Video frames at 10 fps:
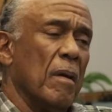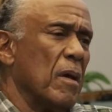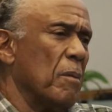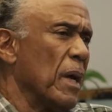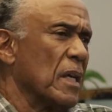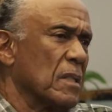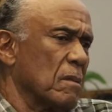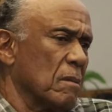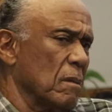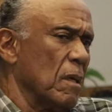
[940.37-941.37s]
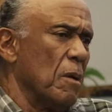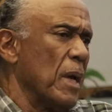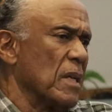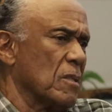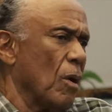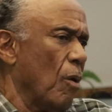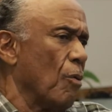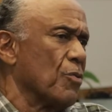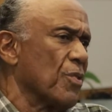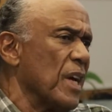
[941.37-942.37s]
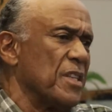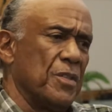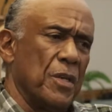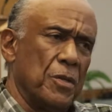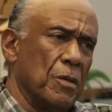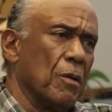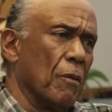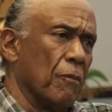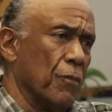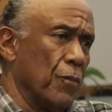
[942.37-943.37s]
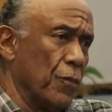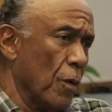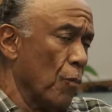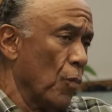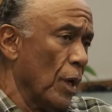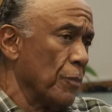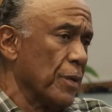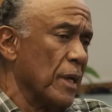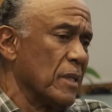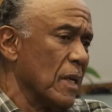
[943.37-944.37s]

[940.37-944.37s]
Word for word: it makes it makes the whole transition of from one place.